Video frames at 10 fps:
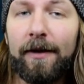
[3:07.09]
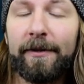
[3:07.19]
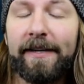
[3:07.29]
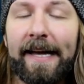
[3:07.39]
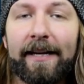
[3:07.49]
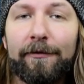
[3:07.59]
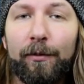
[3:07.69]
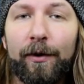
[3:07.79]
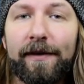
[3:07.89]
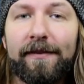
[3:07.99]
those couple of
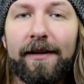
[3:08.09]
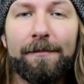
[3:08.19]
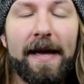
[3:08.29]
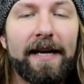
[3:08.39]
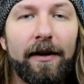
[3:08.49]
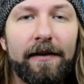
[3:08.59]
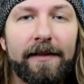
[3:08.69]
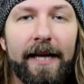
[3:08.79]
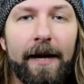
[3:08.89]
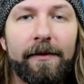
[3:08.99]
negative points that may
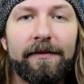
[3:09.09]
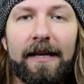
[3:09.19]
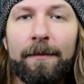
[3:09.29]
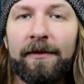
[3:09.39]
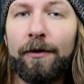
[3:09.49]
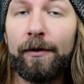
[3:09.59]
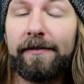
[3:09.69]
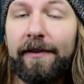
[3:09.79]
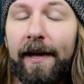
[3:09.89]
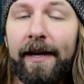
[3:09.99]
cause the game to seem as though
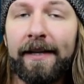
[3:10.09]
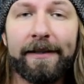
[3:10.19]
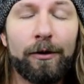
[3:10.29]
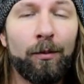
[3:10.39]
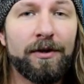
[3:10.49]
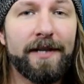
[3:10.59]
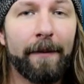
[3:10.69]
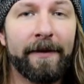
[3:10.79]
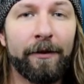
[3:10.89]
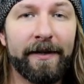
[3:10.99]
it's taking a little more
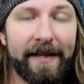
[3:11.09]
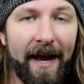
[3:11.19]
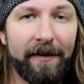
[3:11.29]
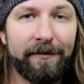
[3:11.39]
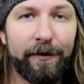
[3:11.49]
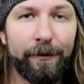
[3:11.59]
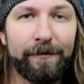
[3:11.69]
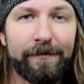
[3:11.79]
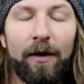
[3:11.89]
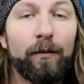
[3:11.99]
time than it really has
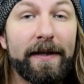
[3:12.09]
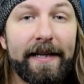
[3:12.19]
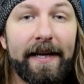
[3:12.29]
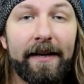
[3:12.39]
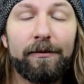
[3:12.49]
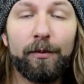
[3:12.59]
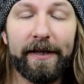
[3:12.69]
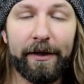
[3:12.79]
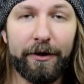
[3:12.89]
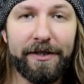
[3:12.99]
to, it really is
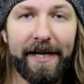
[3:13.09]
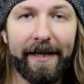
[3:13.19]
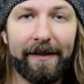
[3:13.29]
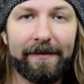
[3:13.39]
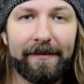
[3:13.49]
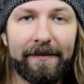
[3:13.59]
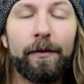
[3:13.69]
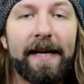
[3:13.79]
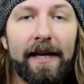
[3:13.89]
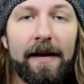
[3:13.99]
pretty entertaining.
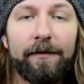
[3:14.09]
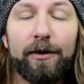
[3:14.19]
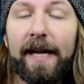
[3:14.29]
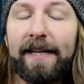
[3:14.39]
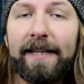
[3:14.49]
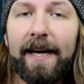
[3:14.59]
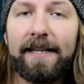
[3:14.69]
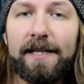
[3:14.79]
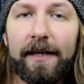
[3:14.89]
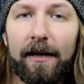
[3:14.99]
So again, if you like the
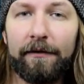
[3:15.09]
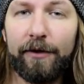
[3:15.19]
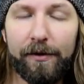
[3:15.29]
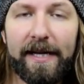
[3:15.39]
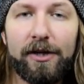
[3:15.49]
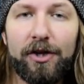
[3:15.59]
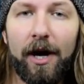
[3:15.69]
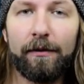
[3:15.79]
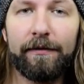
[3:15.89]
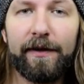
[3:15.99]
idea of unique
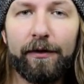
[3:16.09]
genre